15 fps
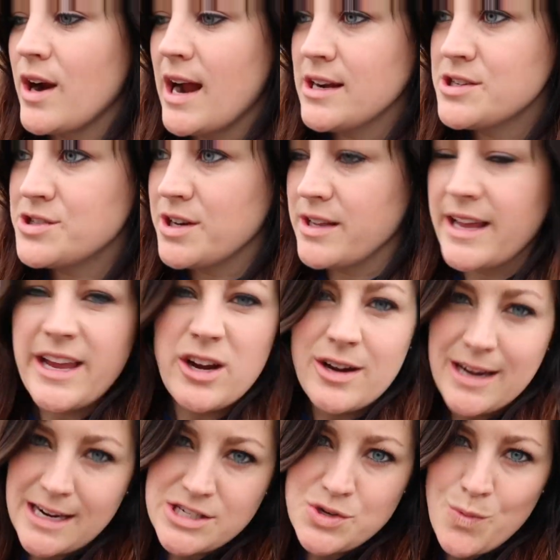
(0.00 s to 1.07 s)
or extra like
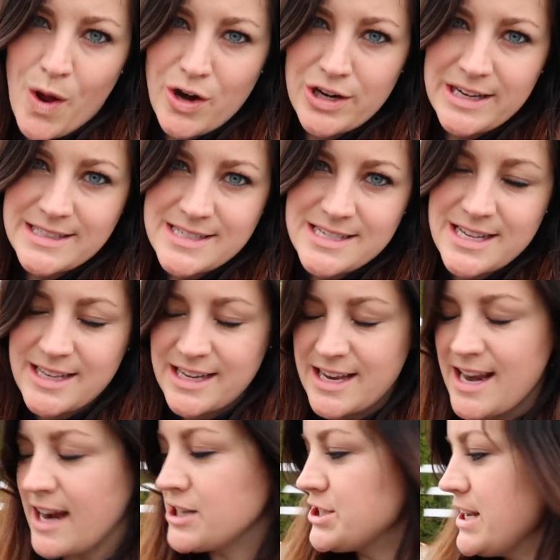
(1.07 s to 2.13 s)
irrigation water gets to the
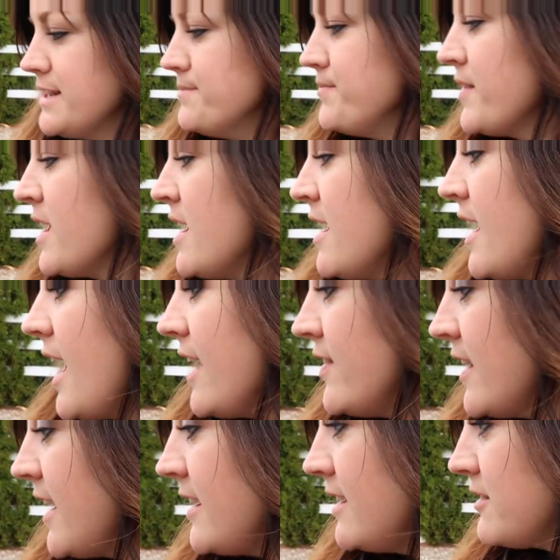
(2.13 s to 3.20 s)
connection.
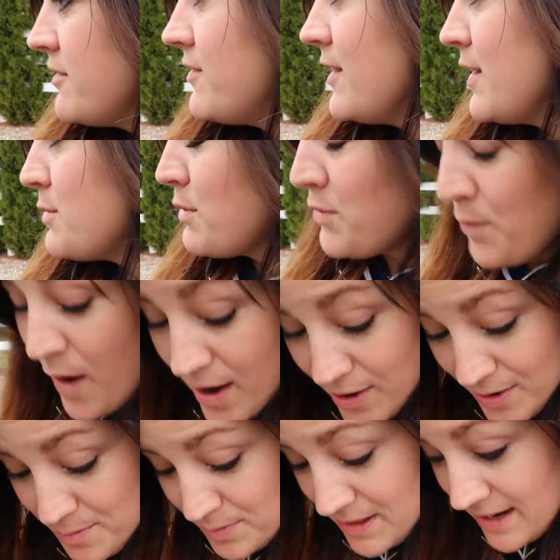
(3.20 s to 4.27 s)
And then I need to fill it with
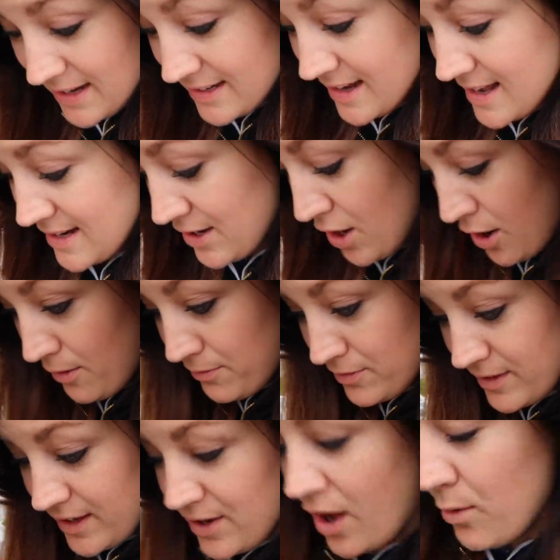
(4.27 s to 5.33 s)
water and plug it in and
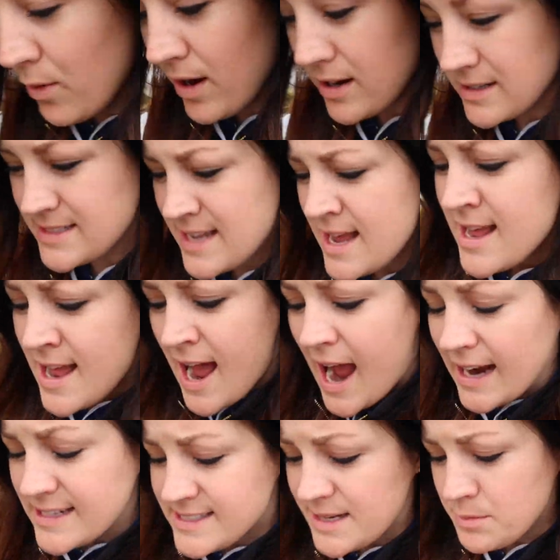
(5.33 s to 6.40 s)
hopefully it all works.
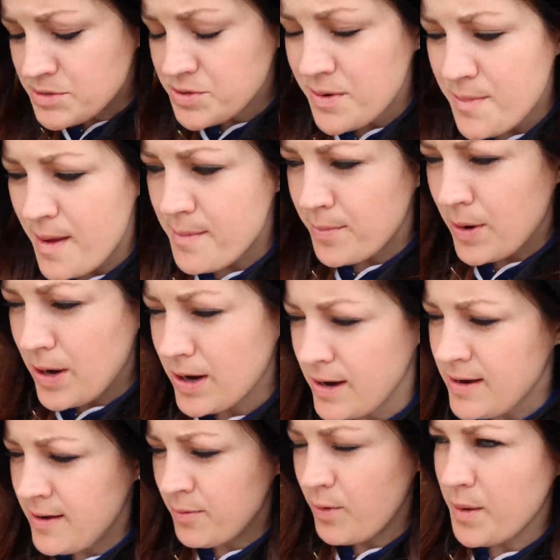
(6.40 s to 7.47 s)
I seem to
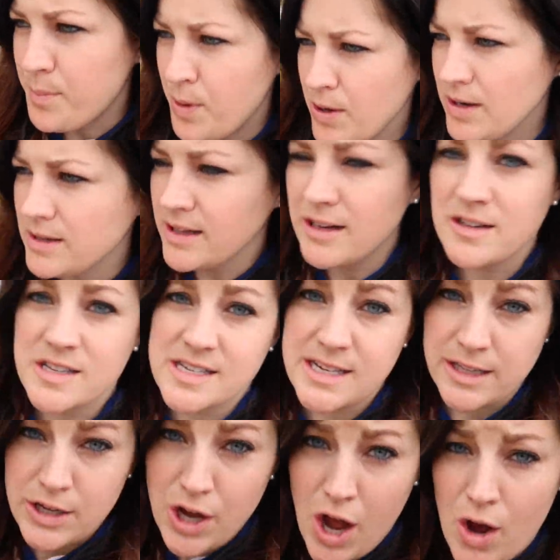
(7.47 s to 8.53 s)
remember we put a little
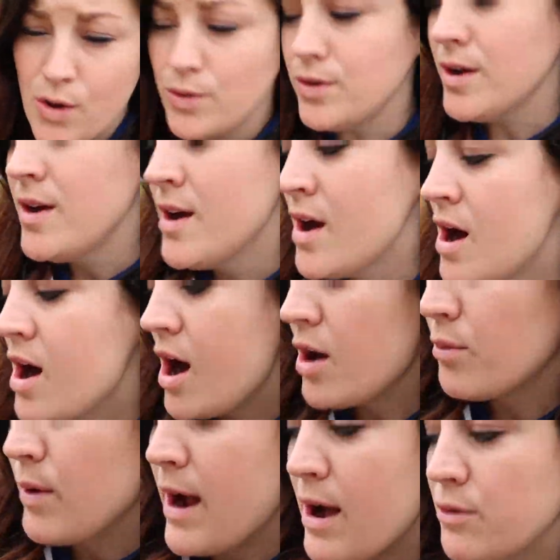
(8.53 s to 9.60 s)
silicone
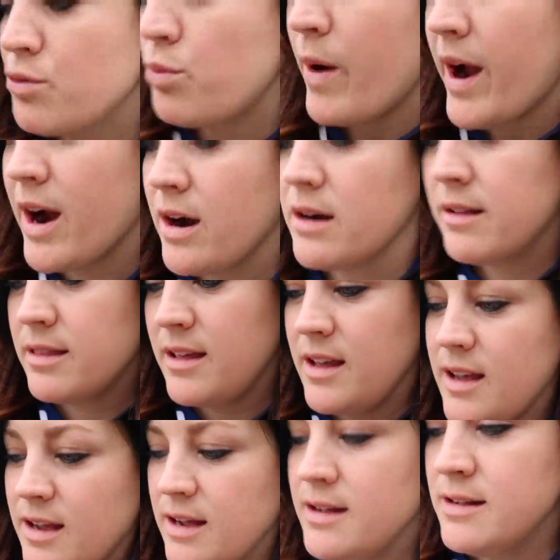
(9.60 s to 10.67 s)
around where
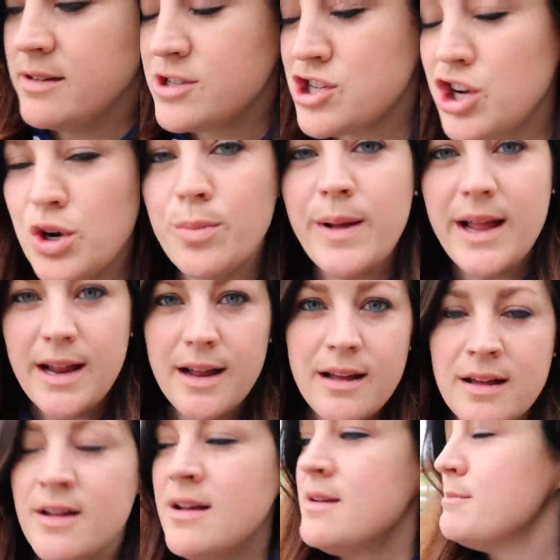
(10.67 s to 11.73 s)
the tubing
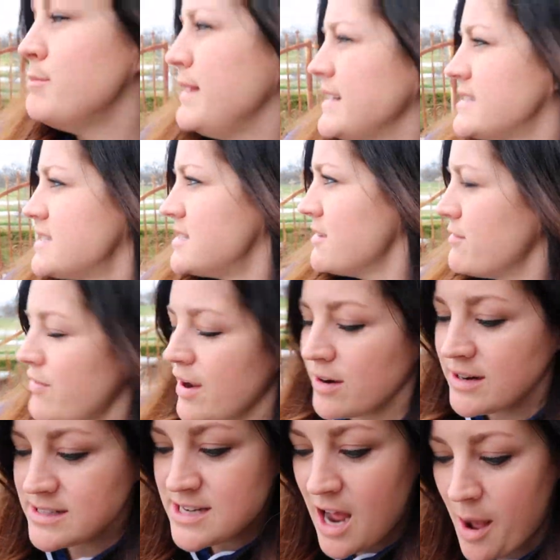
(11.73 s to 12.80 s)
meets the
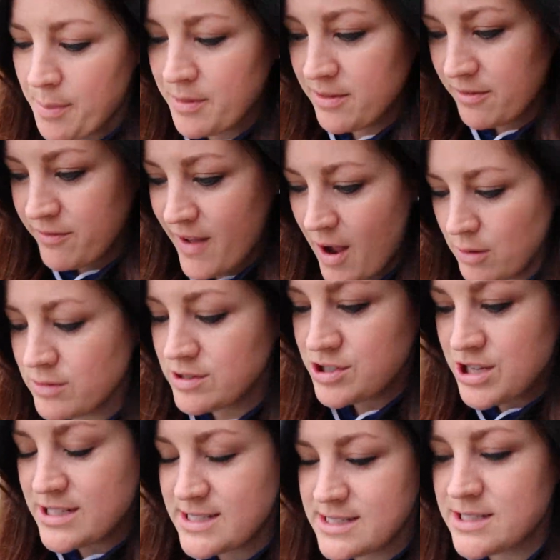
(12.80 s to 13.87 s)
very top of the fountain
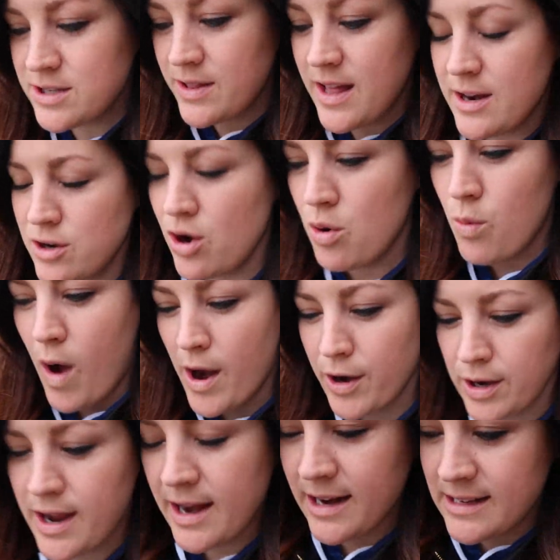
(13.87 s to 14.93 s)
just so that no
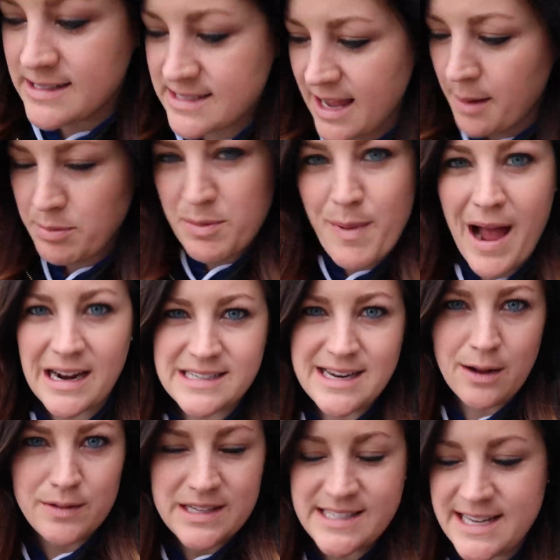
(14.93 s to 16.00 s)
water kind of escaped back
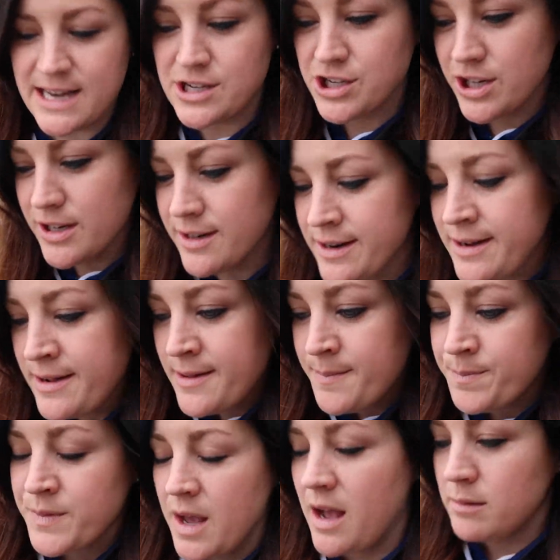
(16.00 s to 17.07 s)
down the center,
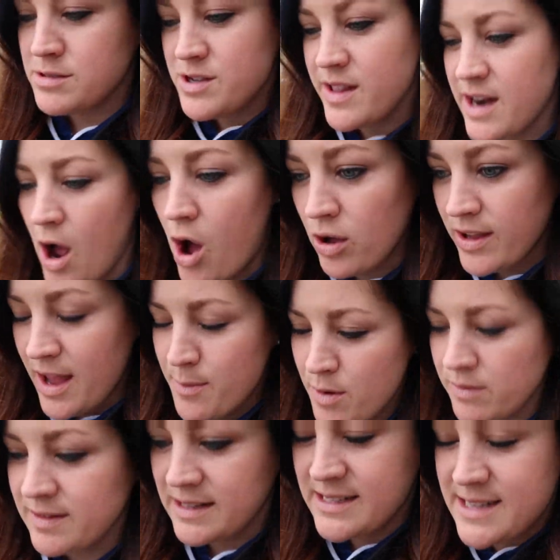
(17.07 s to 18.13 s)
um, so that it all came
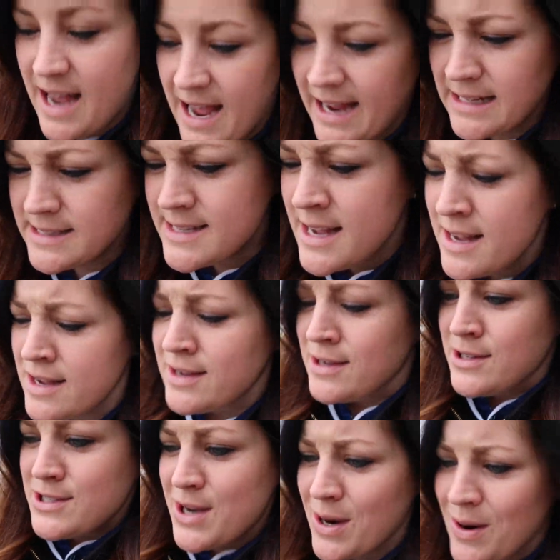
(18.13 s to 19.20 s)
over the sides.
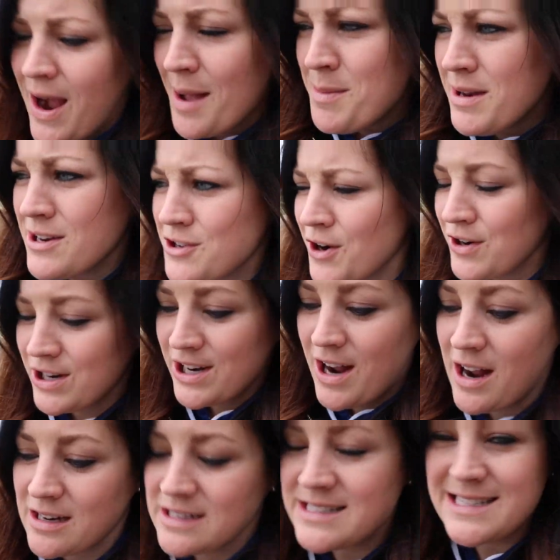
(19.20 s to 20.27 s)
So I'm gonna turn it
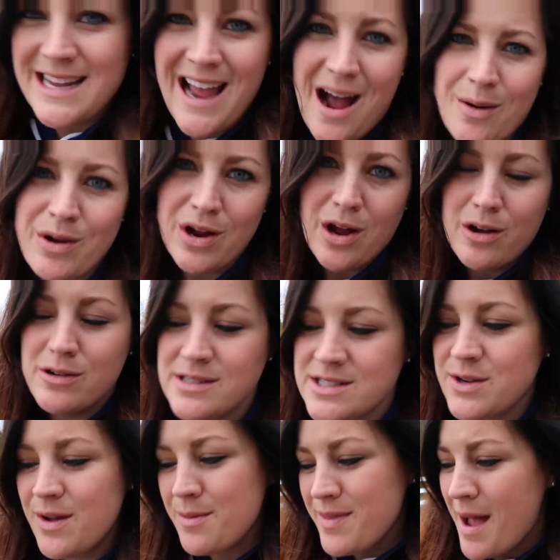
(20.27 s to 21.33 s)
on and see how it goes.
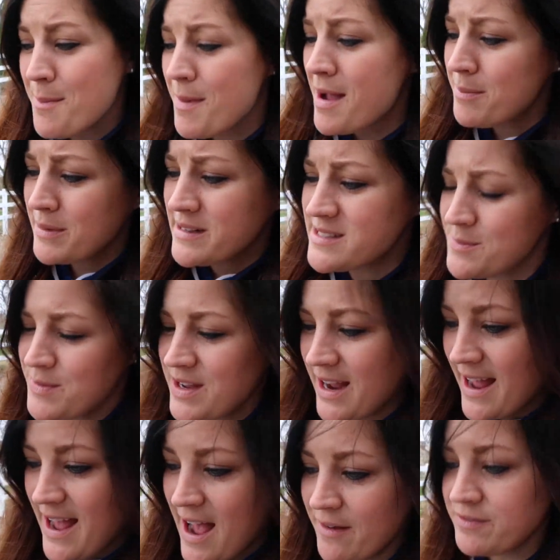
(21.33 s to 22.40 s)
So that might be something
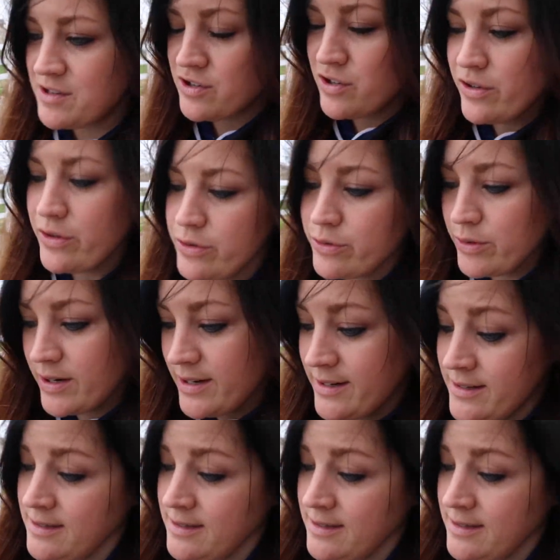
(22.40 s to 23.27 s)
I have to do